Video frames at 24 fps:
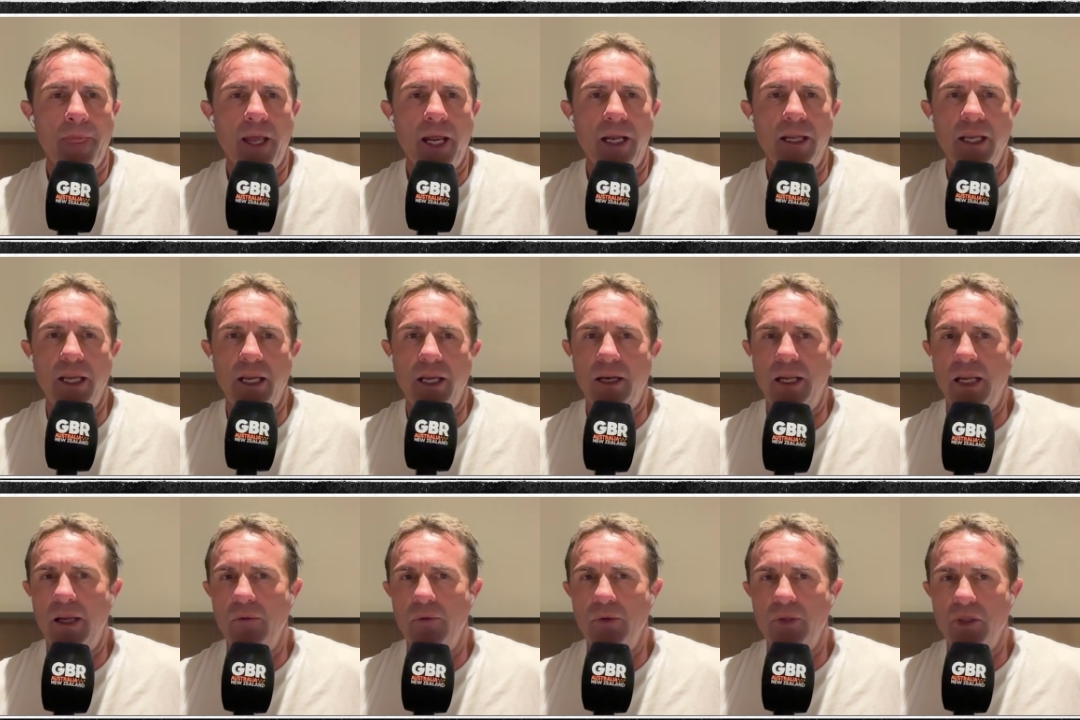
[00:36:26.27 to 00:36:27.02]
again,
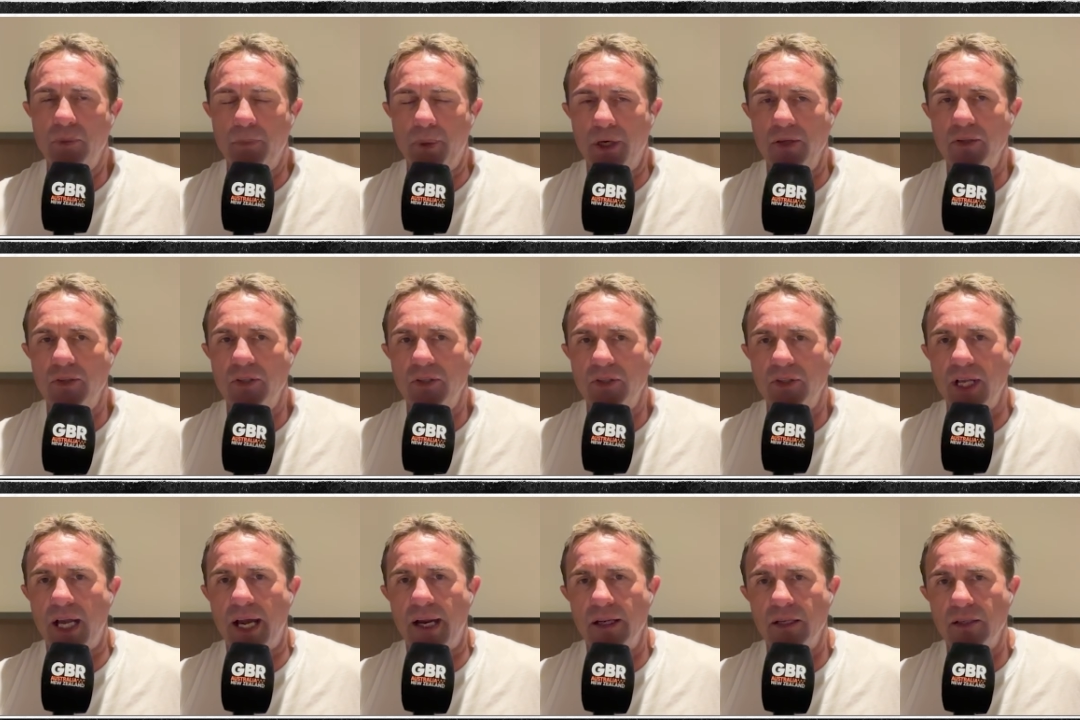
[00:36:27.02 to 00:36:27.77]
he was supposed to
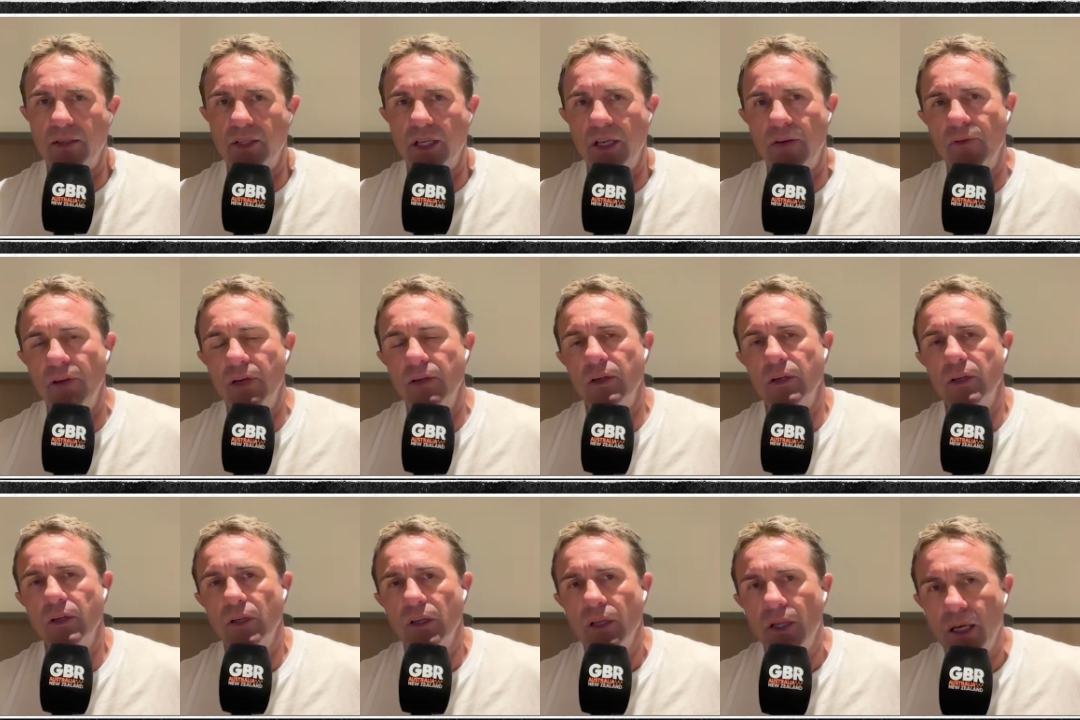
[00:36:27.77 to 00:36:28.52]
start at 7.
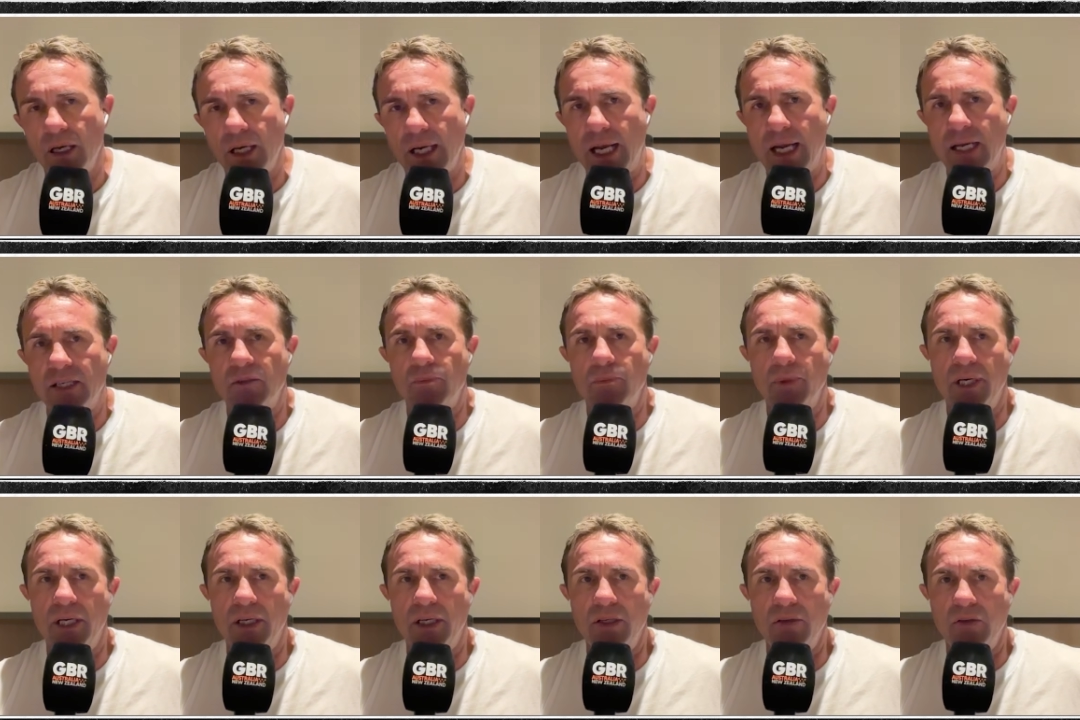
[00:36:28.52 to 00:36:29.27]

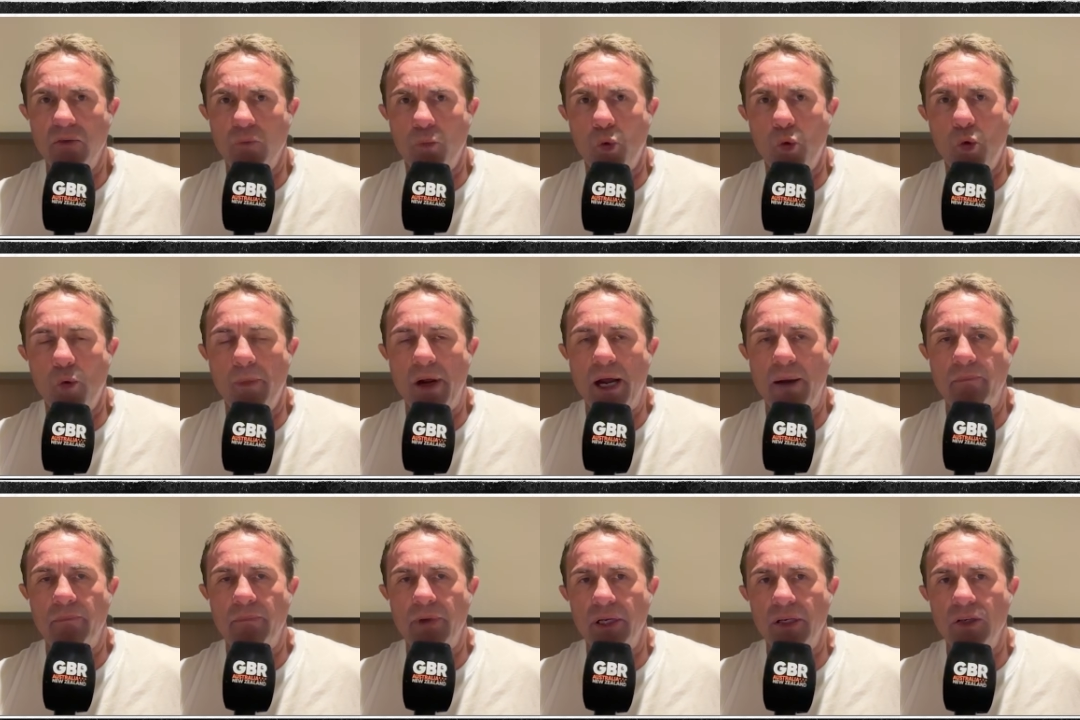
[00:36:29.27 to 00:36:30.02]
Last-minute
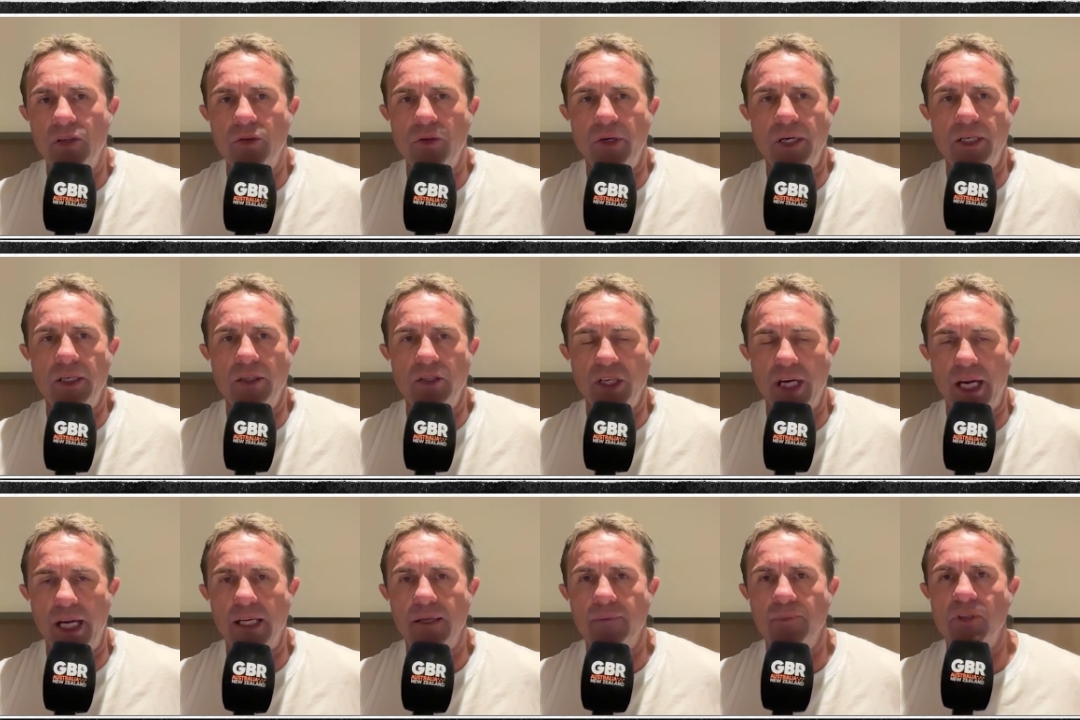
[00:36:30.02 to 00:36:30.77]
warm-up injury to
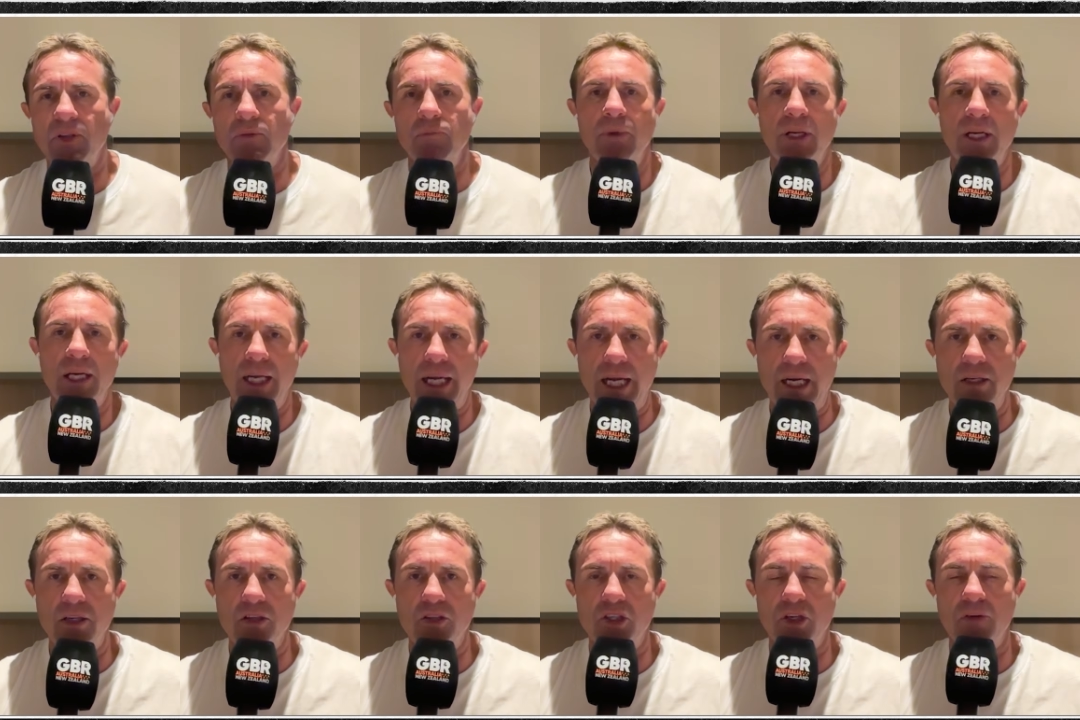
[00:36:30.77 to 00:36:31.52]
Jacobson meant he
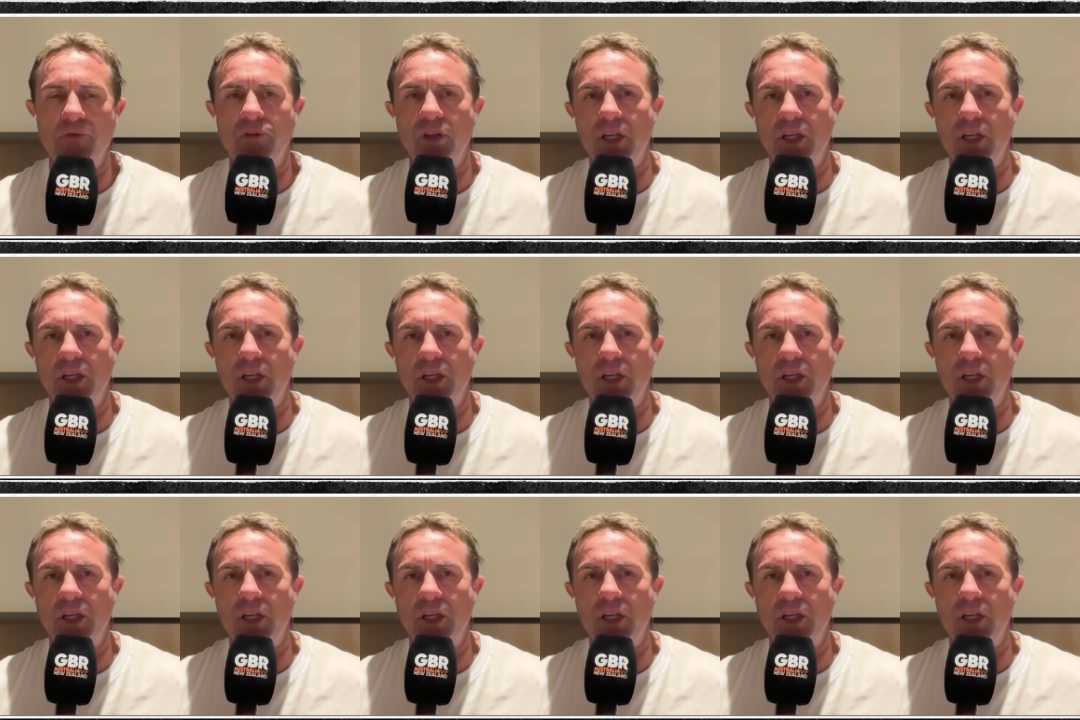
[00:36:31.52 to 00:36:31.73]
had to shift